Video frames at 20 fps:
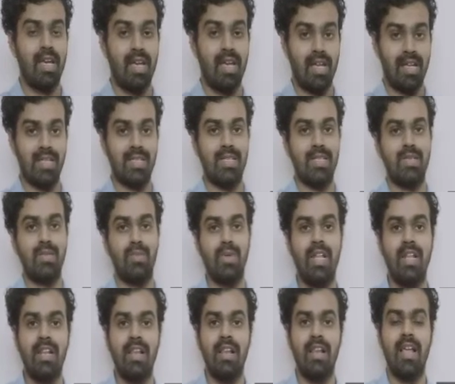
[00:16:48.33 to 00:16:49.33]
This
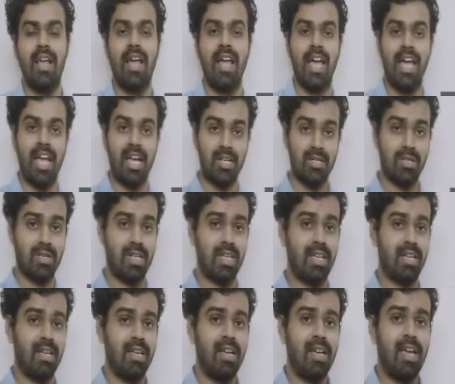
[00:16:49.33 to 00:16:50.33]
will actually
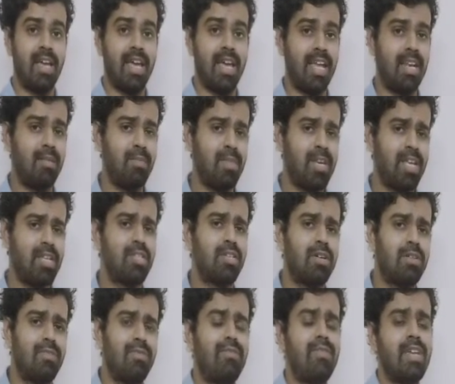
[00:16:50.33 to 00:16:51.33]
eliminate your
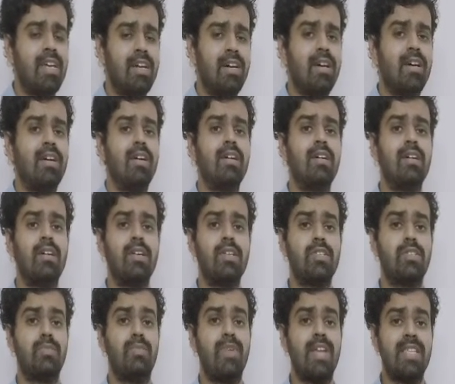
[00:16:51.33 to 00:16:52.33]
fear to
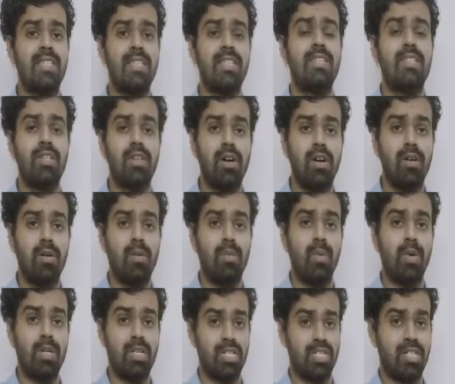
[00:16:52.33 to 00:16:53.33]
present your
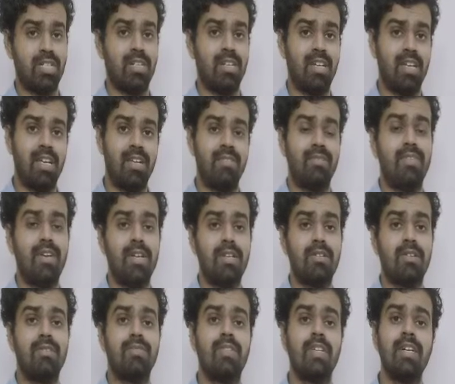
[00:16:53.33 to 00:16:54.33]
version in front of
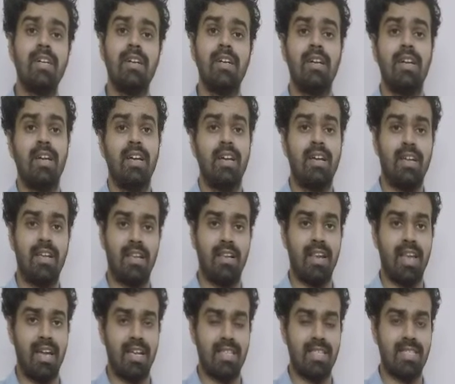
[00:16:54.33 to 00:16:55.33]
the
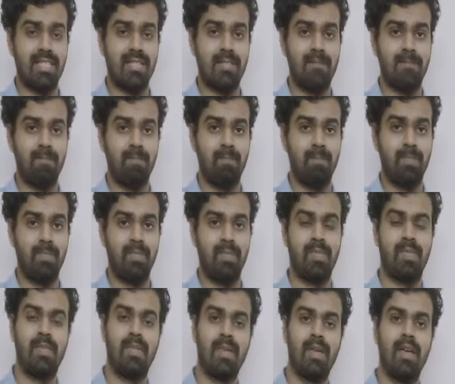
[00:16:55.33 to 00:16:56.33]
class,
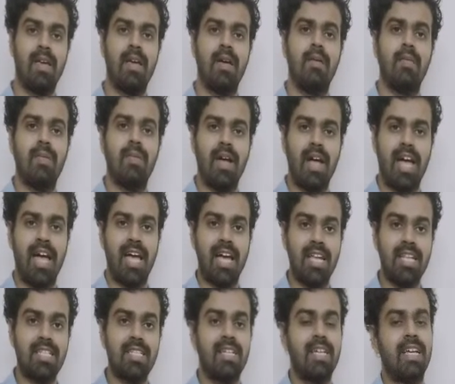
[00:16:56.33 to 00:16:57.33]
and
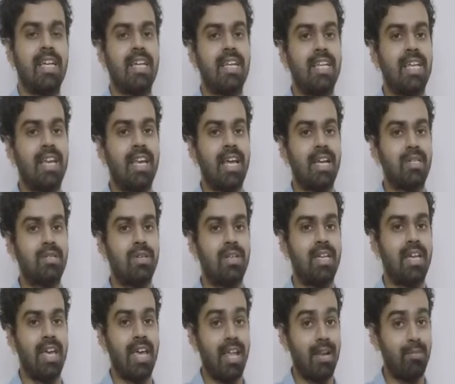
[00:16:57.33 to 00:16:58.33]
it can actually
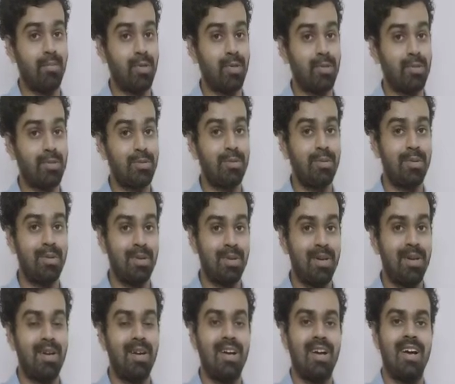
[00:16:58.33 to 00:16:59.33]
help you to
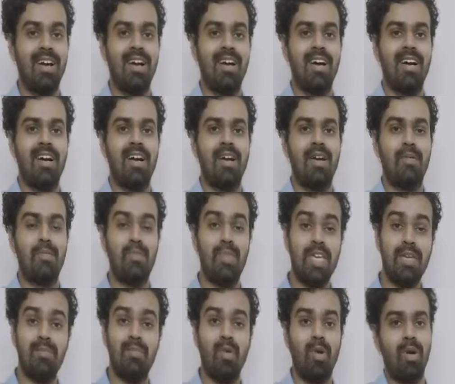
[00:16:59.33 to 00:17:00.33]
be
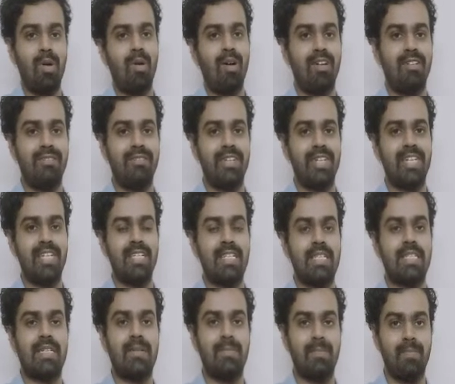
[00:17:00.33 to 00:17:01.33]
more confident.
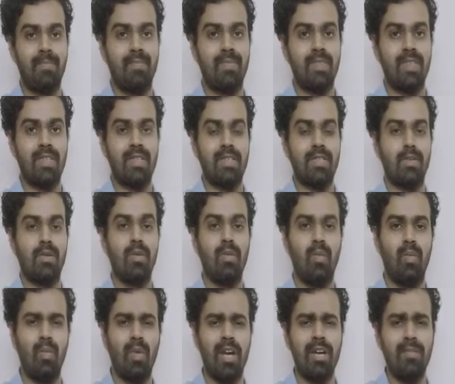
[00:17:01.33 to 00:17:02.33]
So
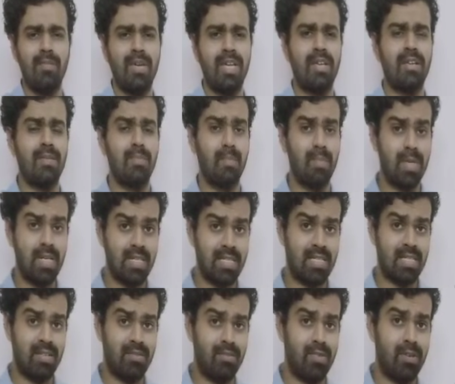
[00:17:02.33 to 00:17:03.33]
one
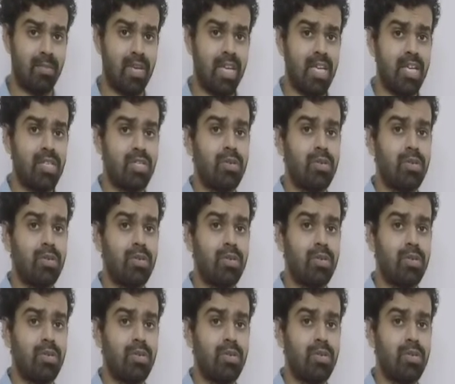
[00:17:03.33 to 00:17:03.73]
person from each